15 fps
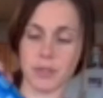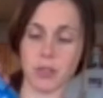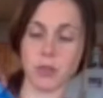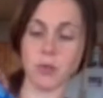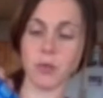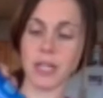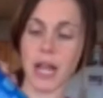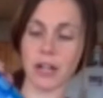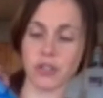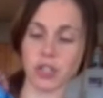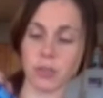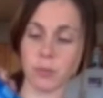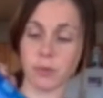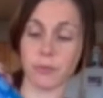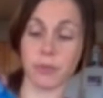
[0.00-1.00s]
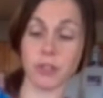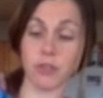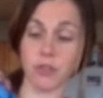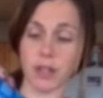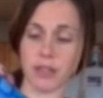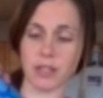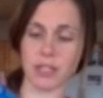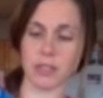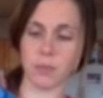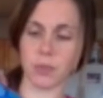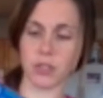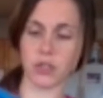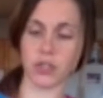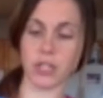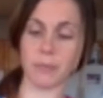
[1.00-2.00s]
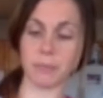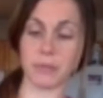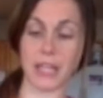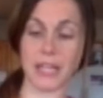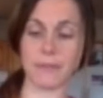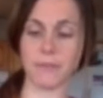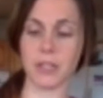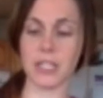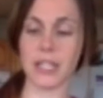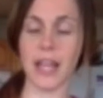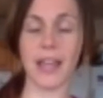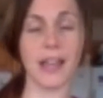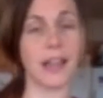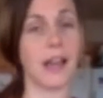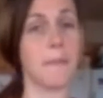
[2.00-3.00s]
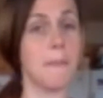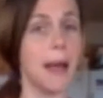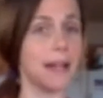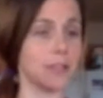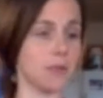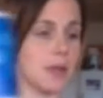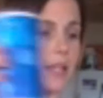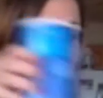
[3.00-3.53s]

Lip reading: So you can actually refrigerate this once you're done playing for the day and come back to it.